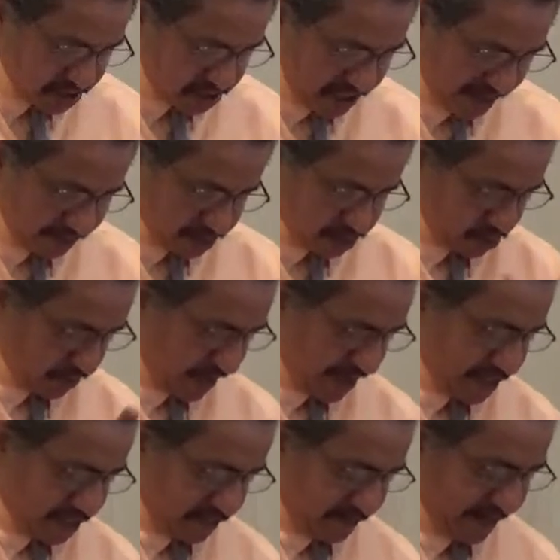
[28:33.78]
the disciples to
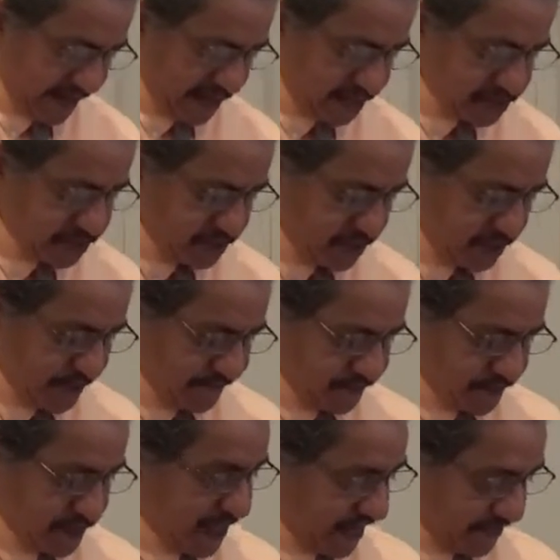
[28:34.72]
obey the commands
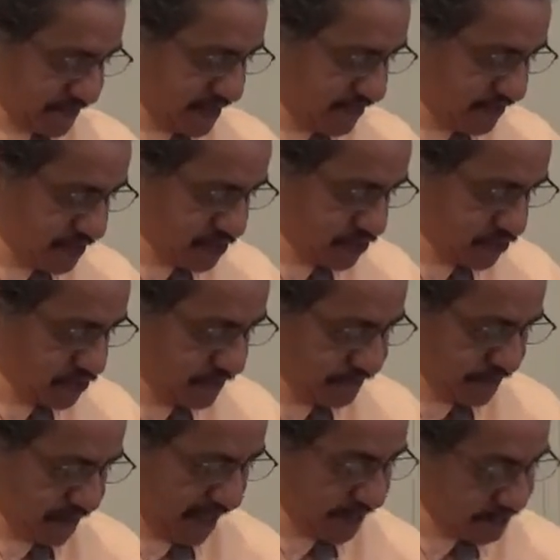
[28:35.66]
that I've given
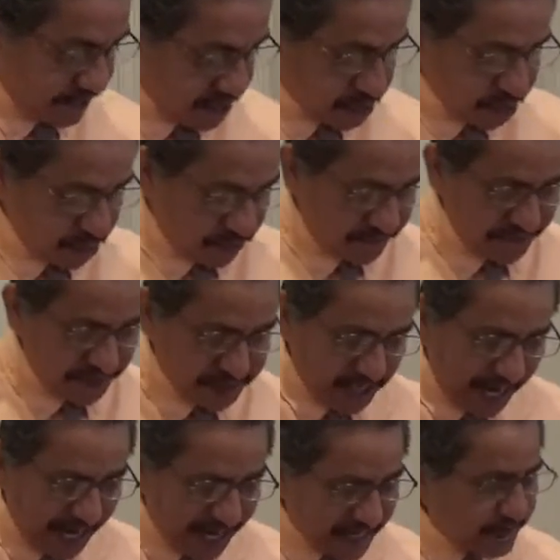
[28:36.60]
you, and be sure of
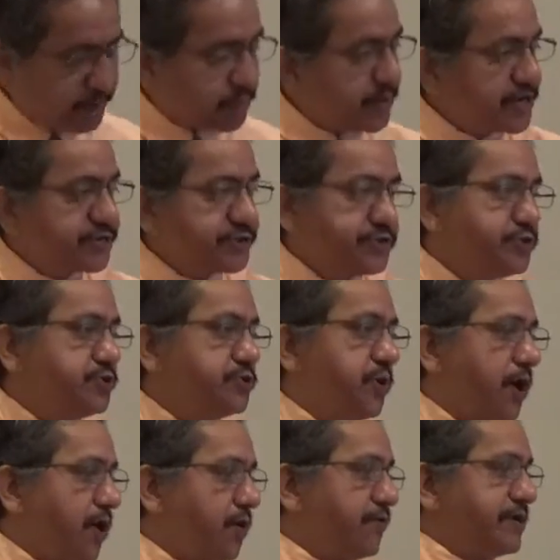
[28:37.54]
this: I am with
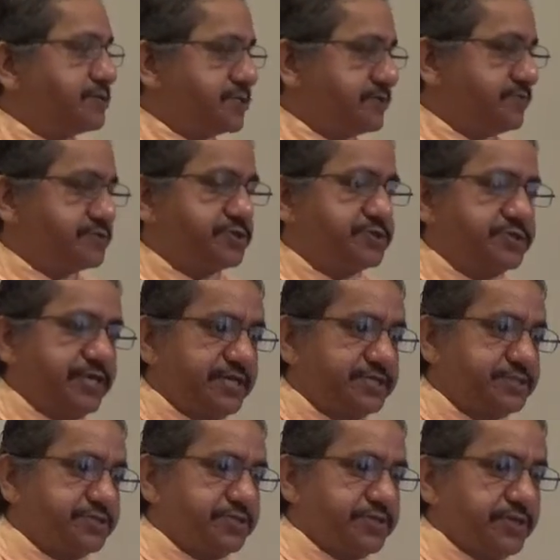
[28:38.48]
you always, even to the
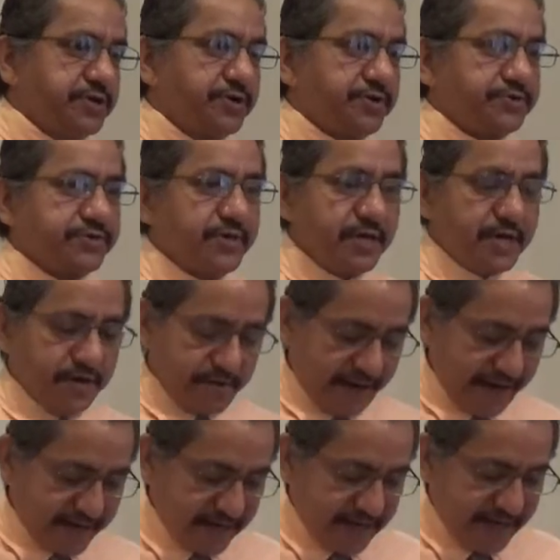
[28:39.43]
end of the earth."
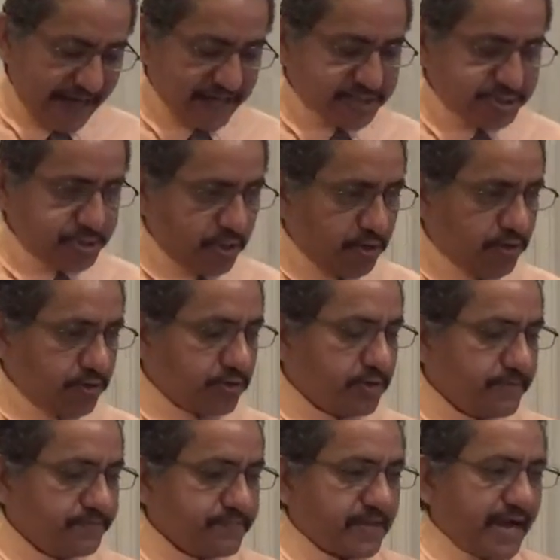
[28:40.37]
Right? And
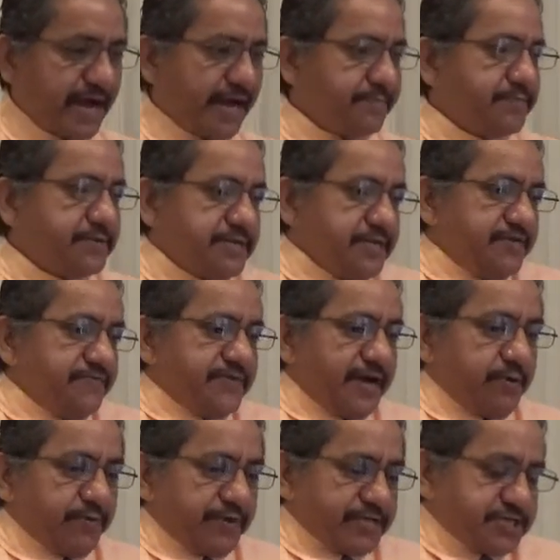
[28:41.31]
so I believe
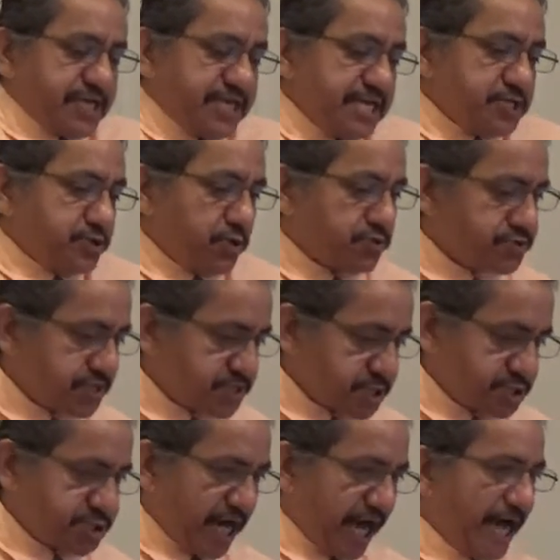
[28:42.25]
that when he told the
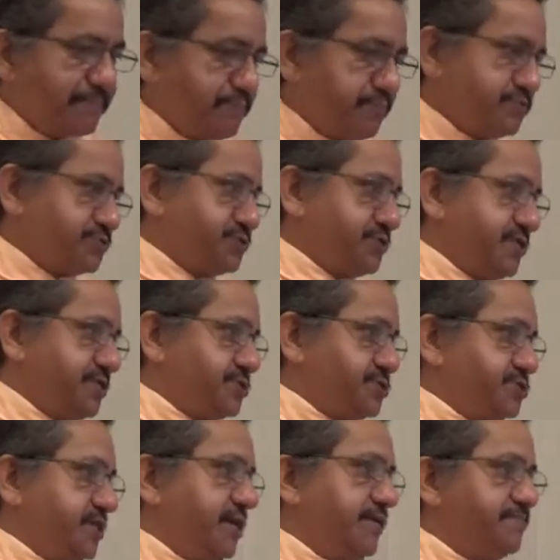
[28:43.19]
disciples
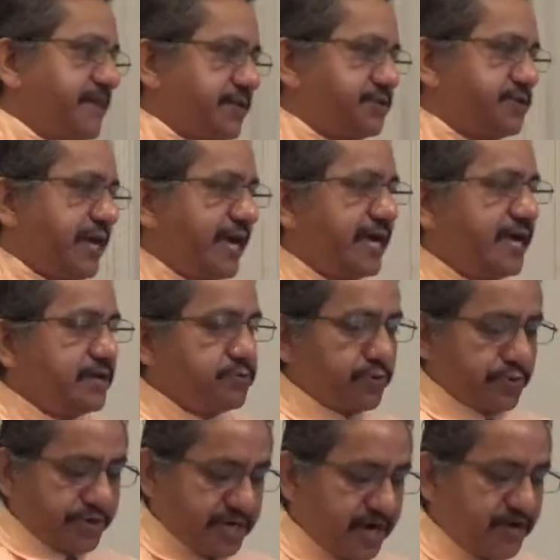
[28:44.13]
this, that
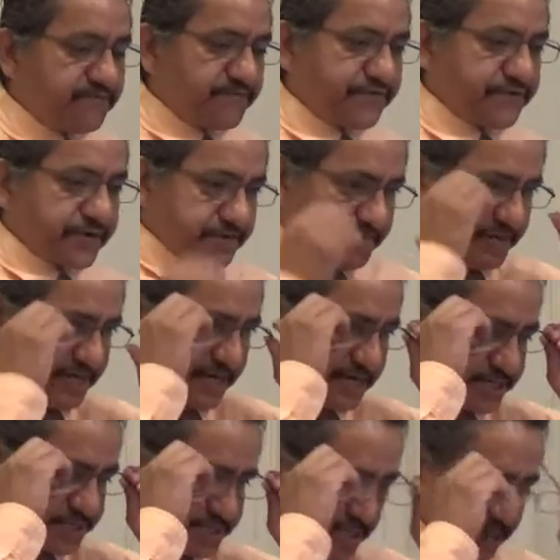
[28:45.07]
they were comforted
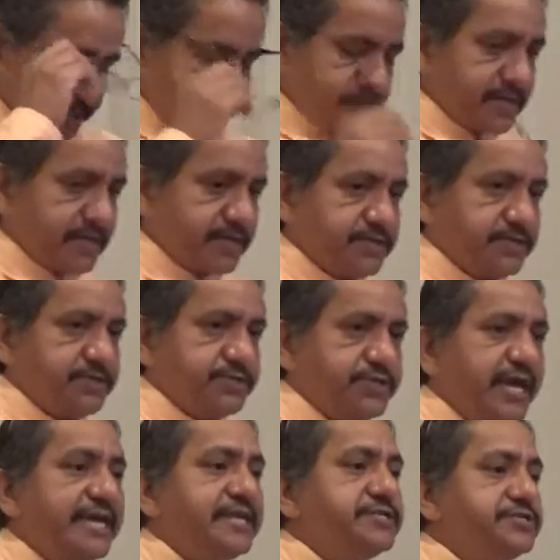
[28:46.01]
because
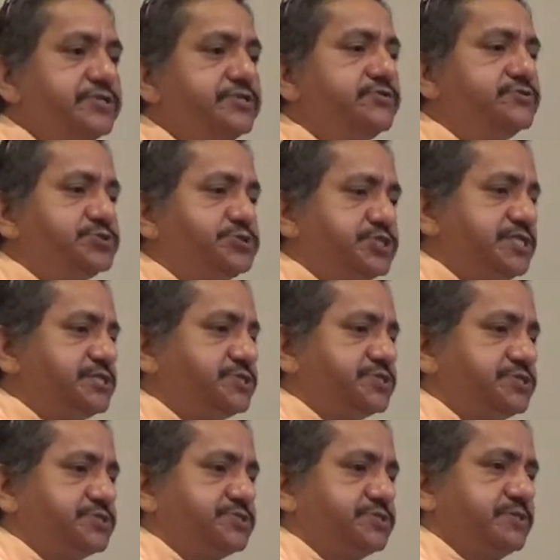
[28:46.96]
they knew
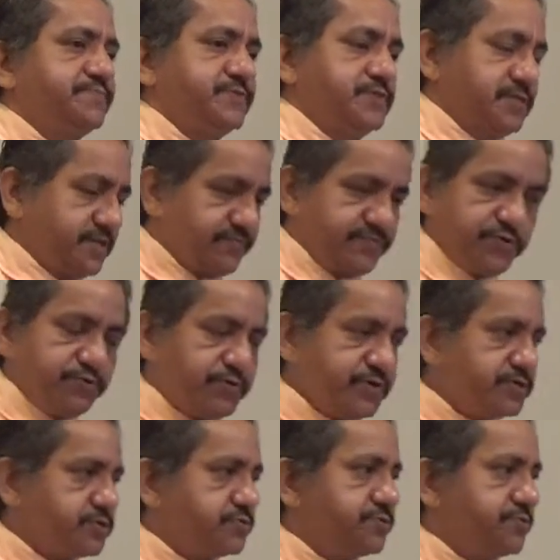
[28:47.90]
Jesus. If you
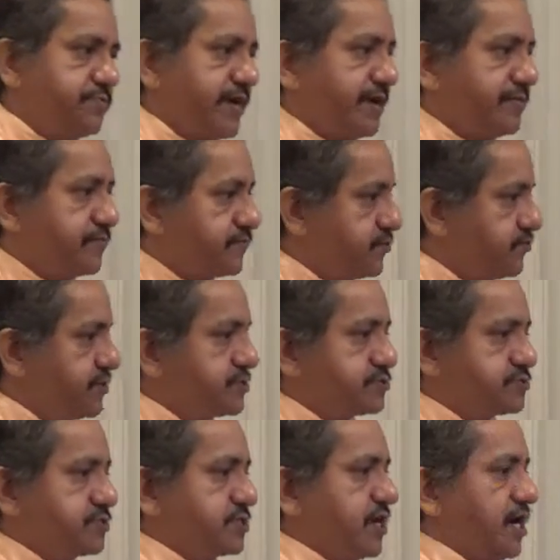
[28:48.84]
read through the Bible, you
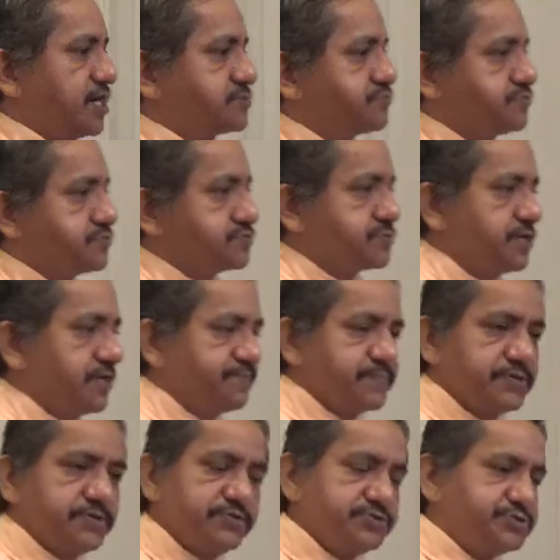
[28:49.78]
read through the Gospels,
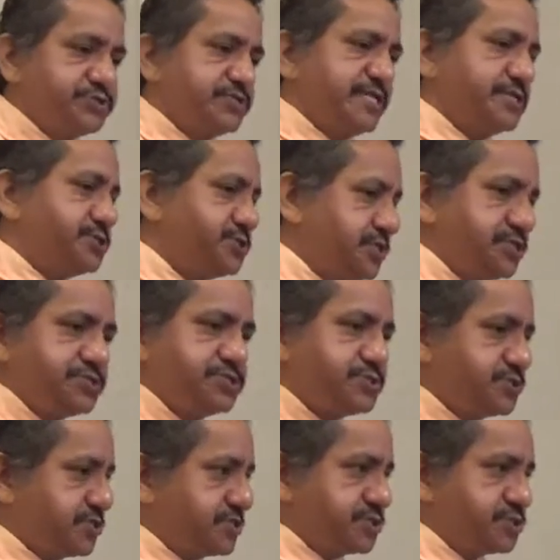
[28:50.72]
you'll see that
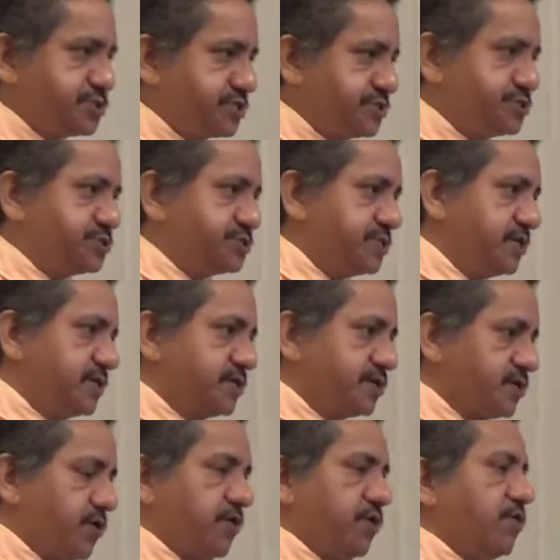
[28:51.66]
Jesus didn't just
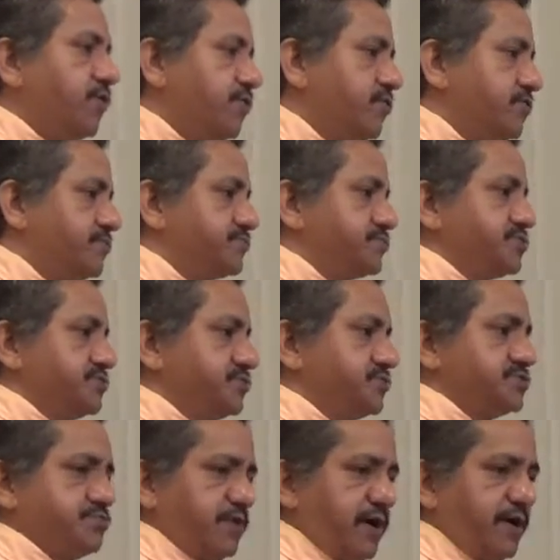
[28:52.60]
go home to
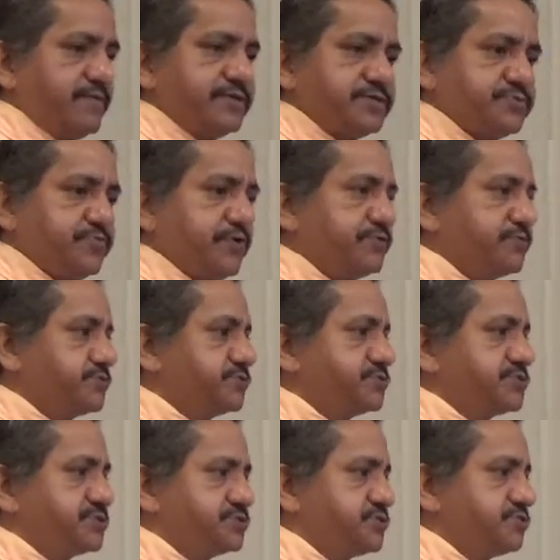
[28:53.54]
his mom and his brothers and
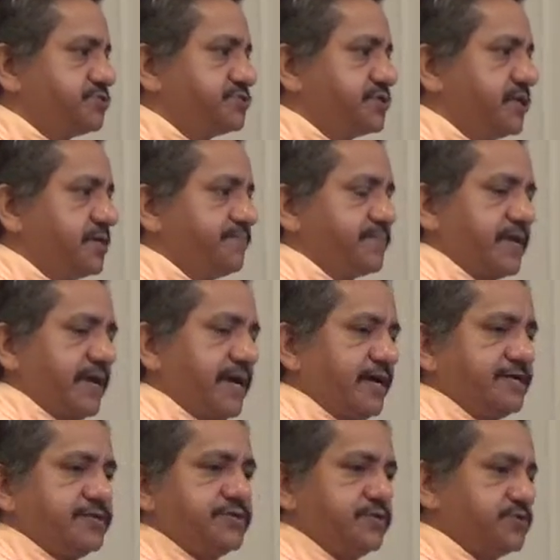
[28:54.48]
sisters
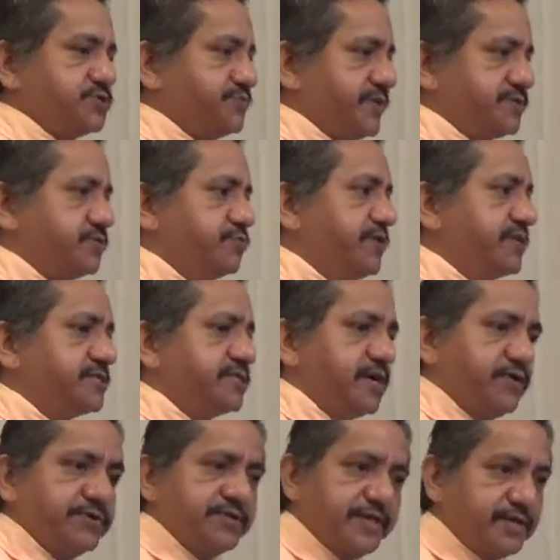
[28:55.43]
and you know spend the week
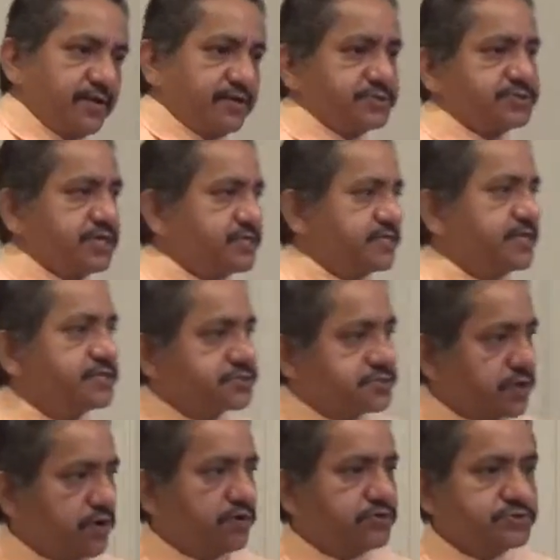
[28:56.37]
there and then on
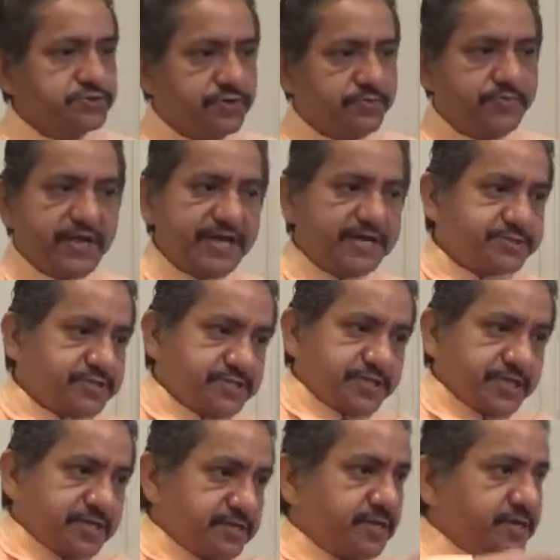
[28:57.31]
Sundays go to a place
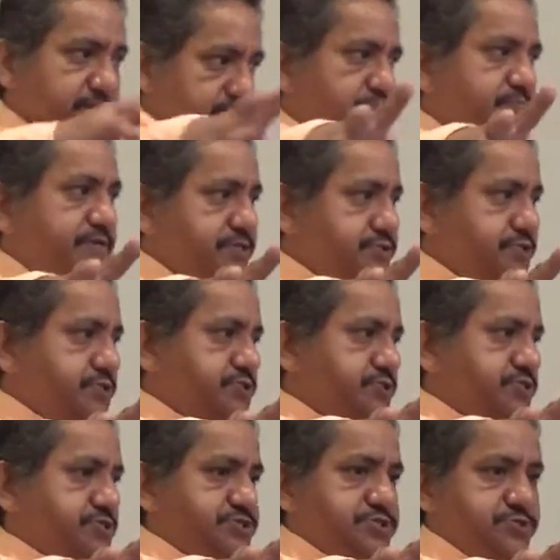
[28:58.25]
and then minister
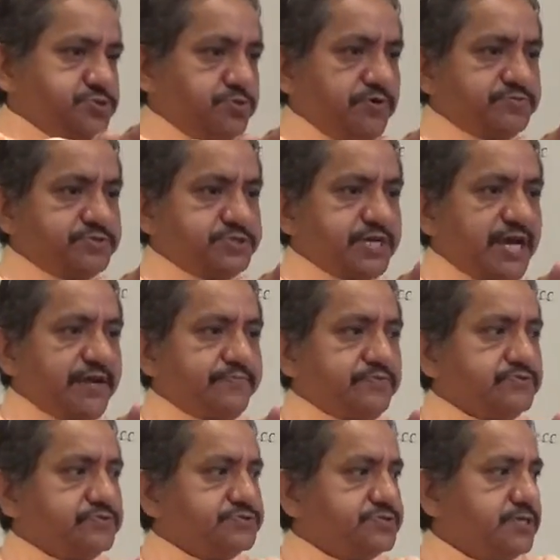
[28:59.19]
to his 12
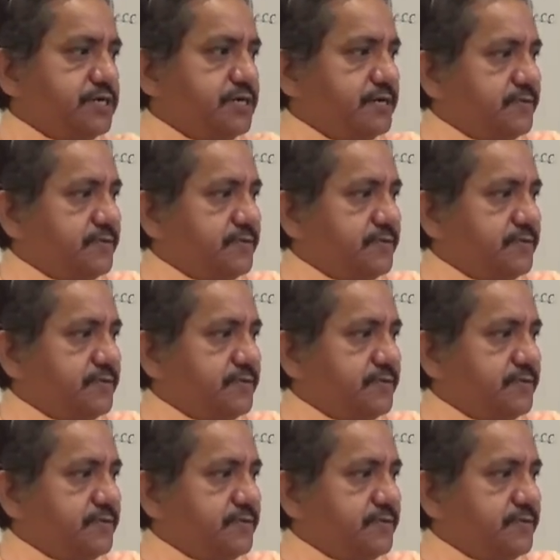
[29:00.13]
disciples